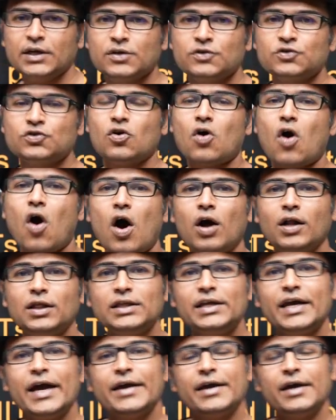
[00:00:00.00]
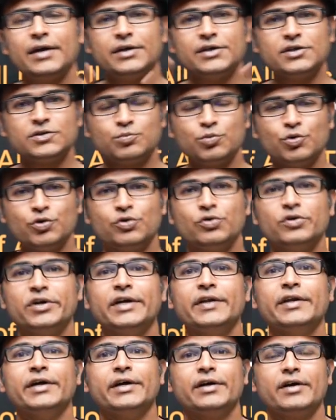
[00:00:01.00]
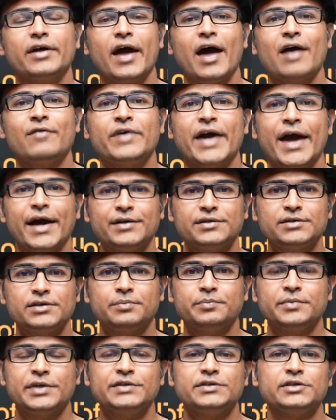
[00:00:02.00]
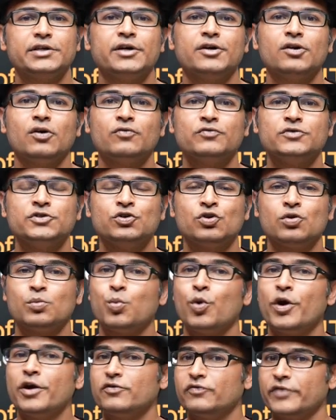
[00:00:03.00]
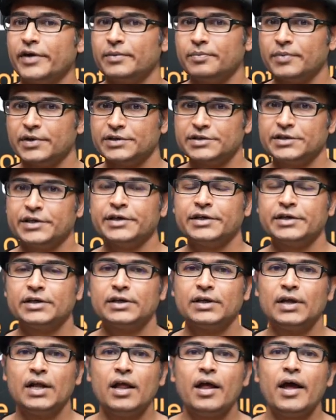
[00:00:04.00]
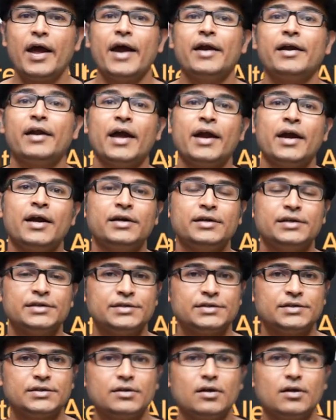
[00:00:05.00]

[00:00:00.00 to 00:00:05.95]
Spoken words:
So all the IITs put together have an acceptance rate of 0.5%, and